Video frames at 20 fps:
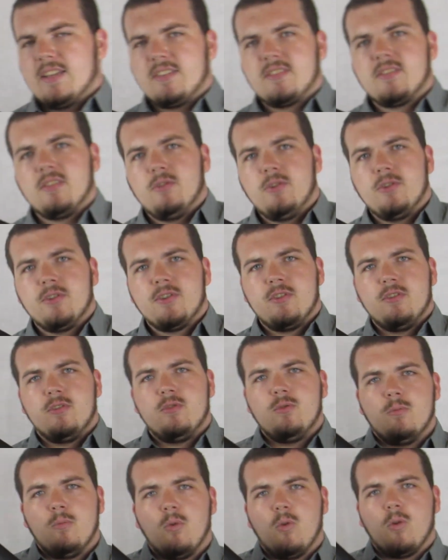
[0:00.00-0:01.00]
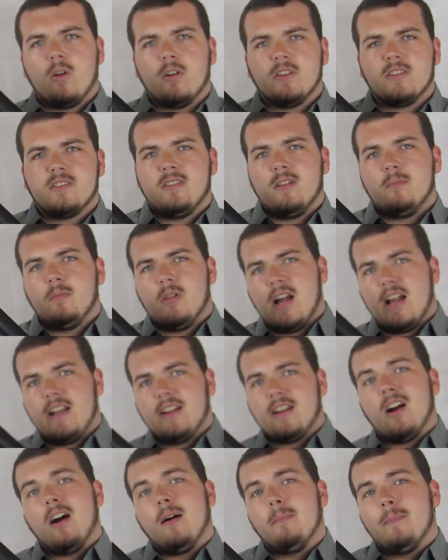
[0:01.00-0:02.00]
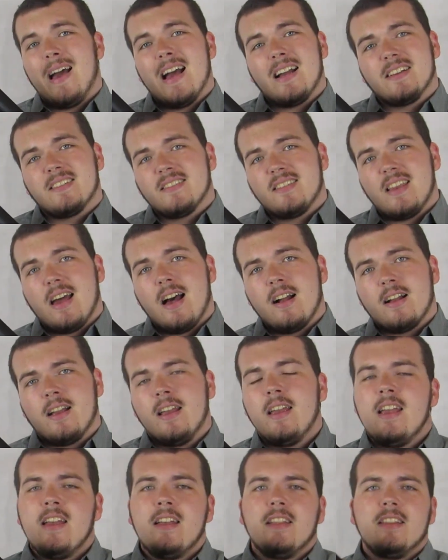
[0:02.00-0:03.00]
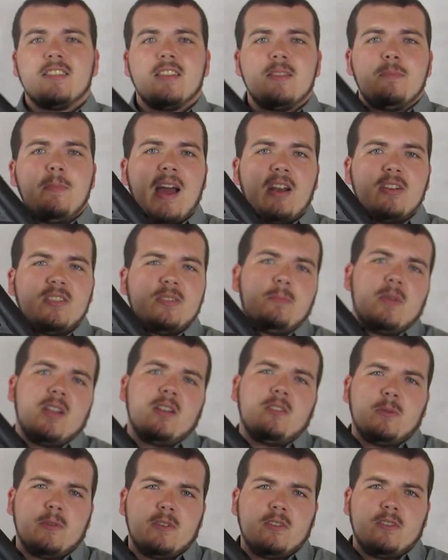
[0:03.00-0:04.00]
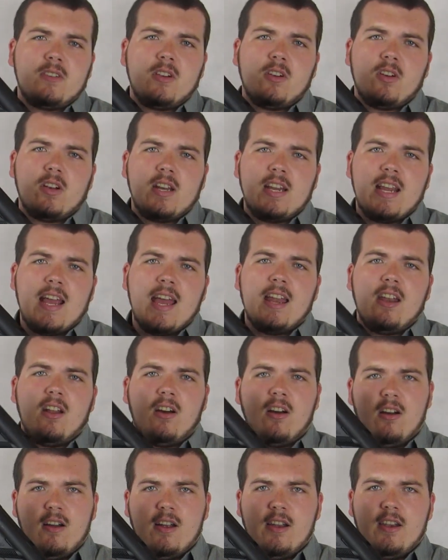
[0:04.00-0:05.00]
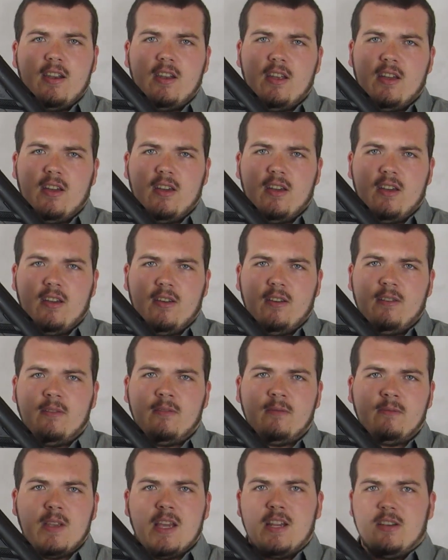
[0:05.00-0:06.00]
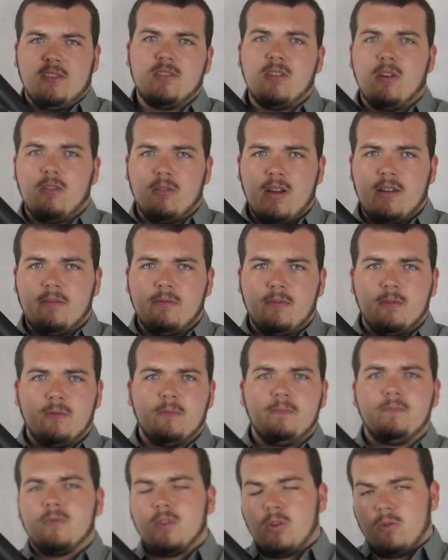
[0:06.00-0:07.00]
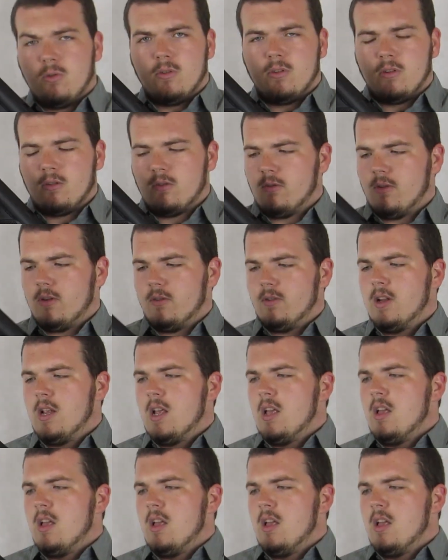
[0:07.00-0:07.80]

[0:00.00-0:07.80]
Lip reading: solution to a more slimline compact stock. This is about as minimal as you're going to get on an assault rifle, quote unquote.